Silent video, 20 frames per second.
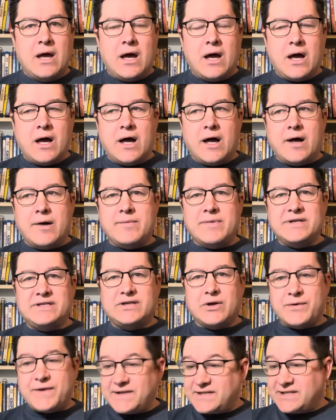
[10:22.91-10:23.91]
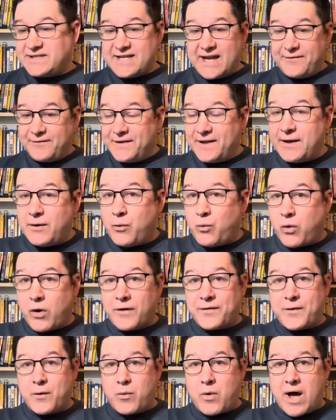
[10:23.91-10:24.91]
So this is definitely
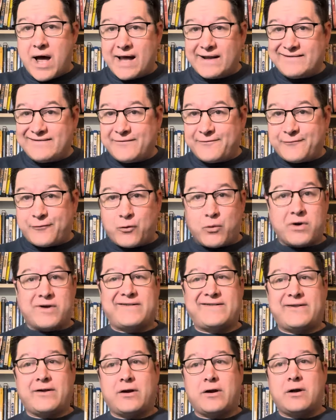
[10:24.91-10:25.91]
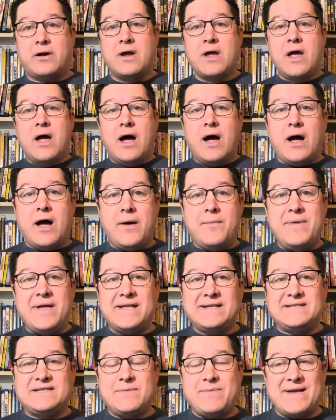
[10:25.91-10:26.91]
worth a watch for sure.
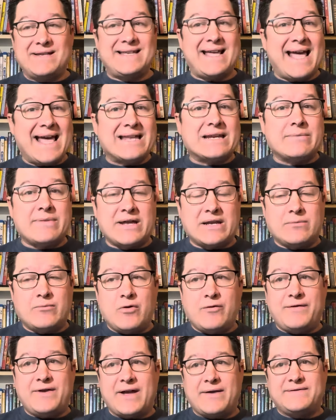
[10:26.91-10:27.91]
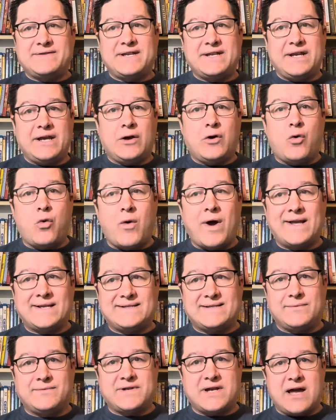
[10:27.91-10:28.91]
It's the best animated movie I've seen in quite
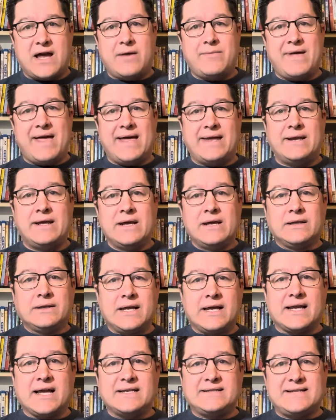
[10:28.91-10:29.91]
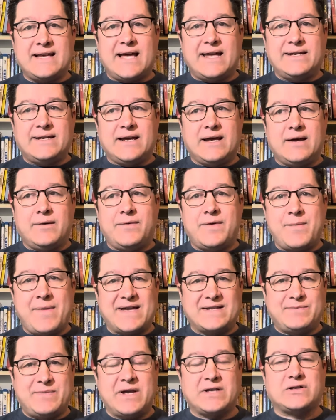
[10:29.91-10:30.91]
some time. And like I said, the
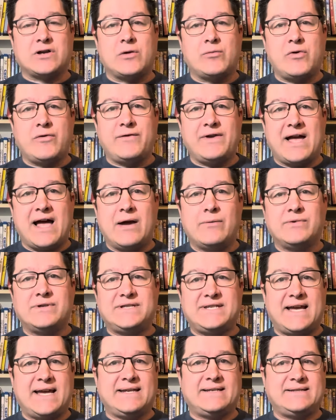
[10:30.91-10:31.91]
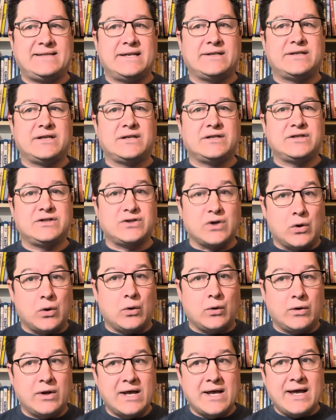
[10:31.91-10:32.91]
best Pixar movie, I would say, since
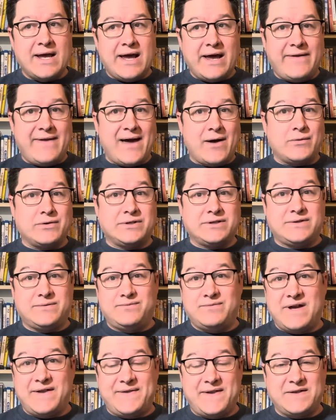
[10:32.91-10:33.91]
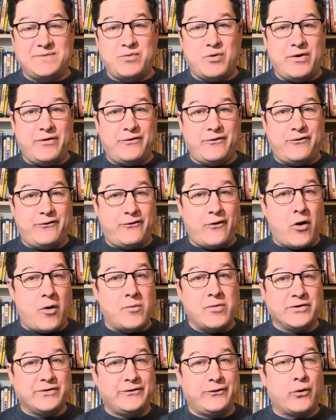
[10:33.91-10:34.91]
Soul. And that was, at this point,
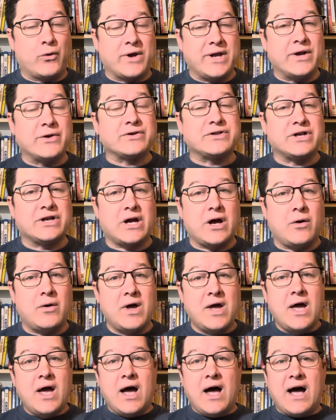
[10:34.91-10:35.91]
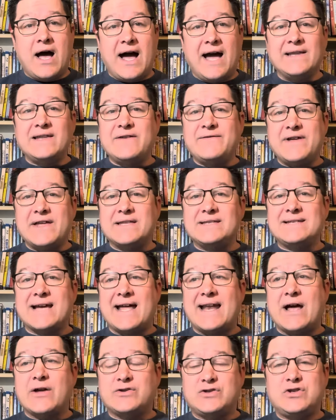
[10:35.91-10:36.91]
almost 4 years ago. I leave
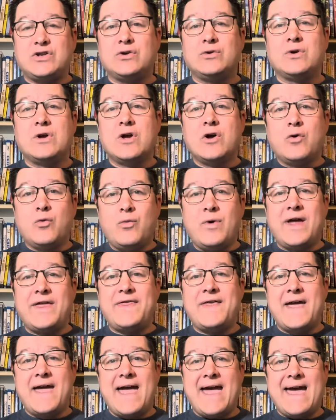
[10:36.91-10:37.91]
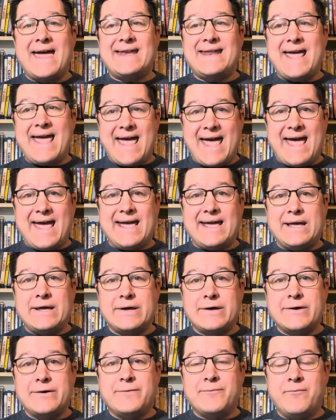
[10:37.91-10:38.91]
Inside Out 2 with an A
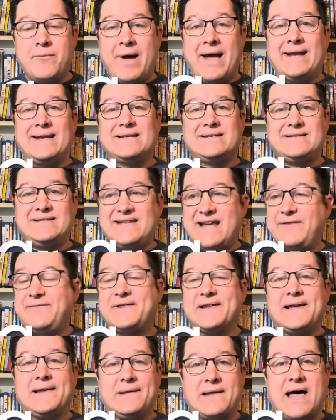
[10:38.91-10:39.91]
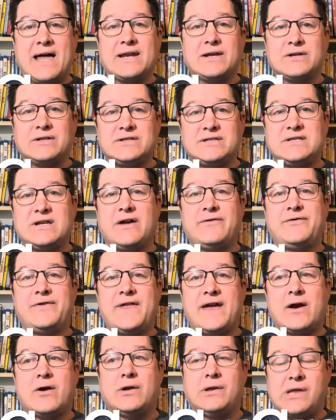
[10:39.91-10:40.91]
minus. Definitely a lot of good stuff
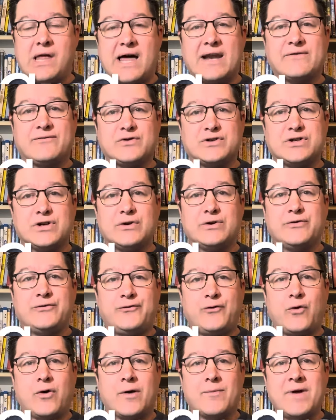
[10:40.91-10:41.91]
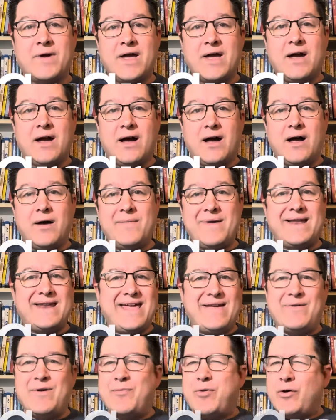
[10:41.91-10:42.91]
there, a lot of return to form. And
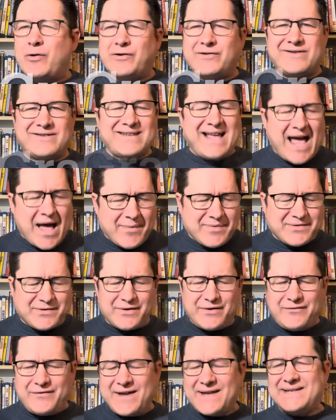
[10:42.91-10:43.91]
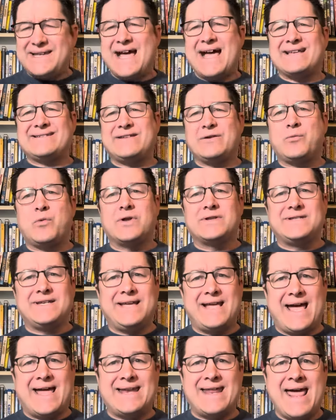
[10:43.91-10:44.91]
Amy Poehler just absolutely fantastic once
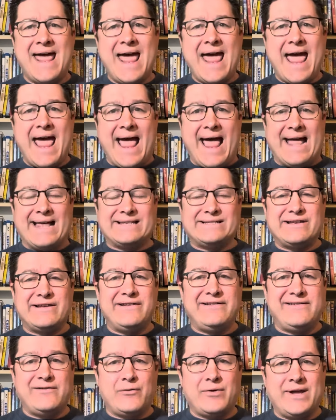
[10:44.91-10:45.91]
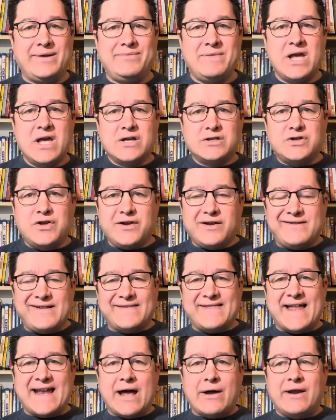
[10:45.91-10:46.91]
again as Joy. So you can check
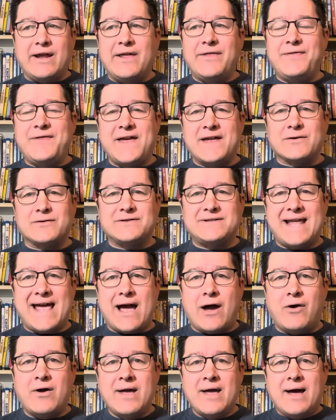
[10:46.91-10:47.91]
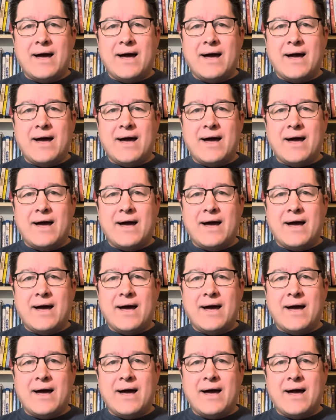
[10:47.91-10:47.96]
that out in theaters now.